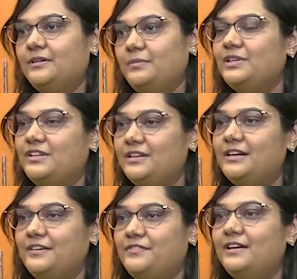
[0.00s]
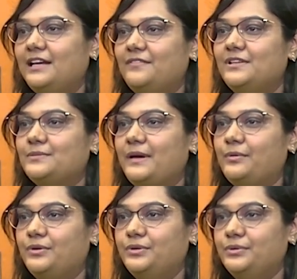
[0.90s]
I mean, there are different levels why I
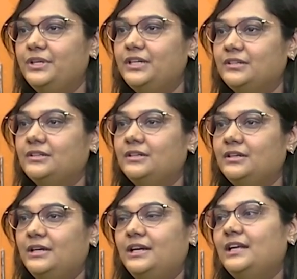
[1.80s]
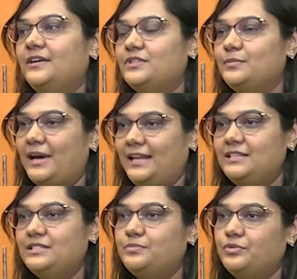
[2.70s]
want to do it. It gives a
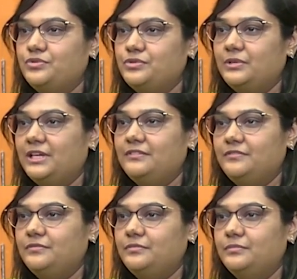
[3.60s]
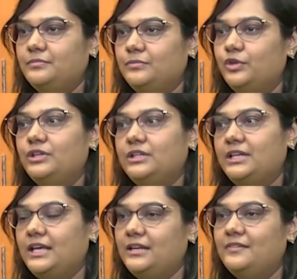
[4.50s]
balanced approach to life, both
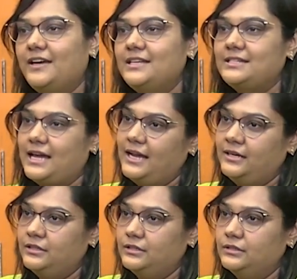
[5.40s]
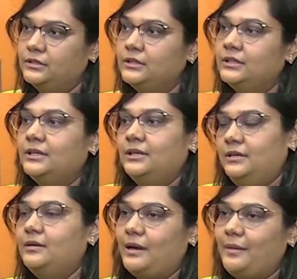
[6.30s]
career-wise and,
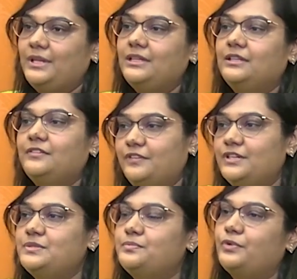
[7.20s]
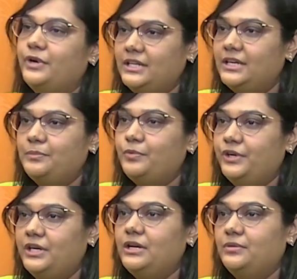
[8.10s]
I mean, the first point that he
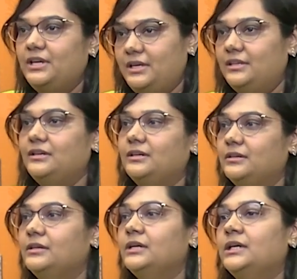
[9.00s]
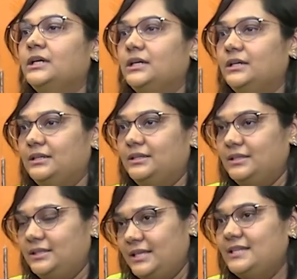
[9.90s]
pointed out that
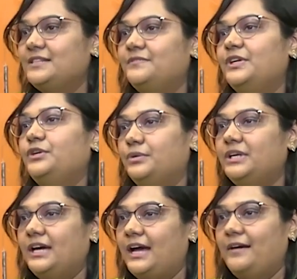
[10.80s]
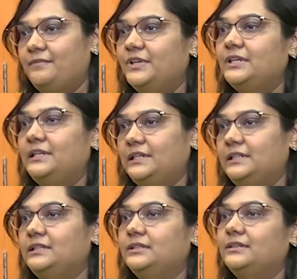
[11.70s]
the things I've been doing have been a
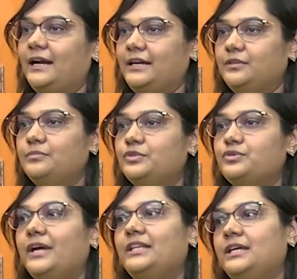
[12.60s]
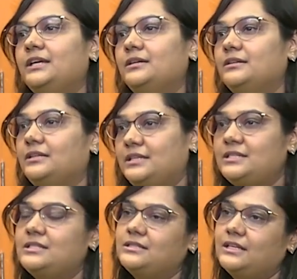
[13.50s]
little random. So I think
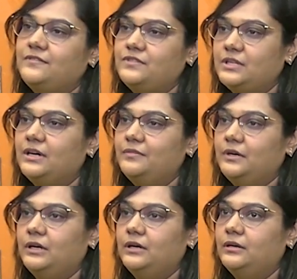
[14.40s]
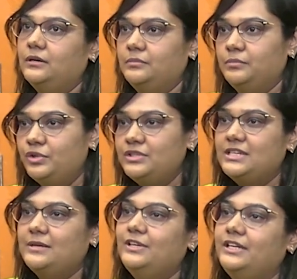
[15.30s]
this gives both
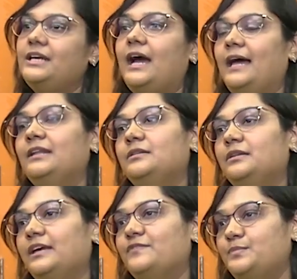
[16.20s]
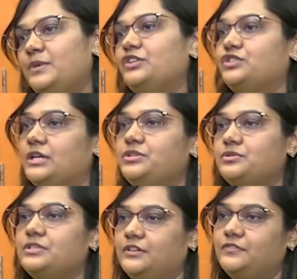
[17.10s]
stability and gives me a chance
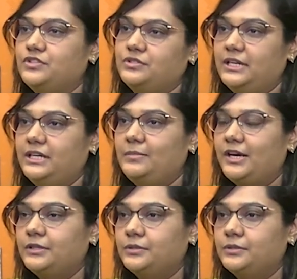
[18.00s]
to serve the society back.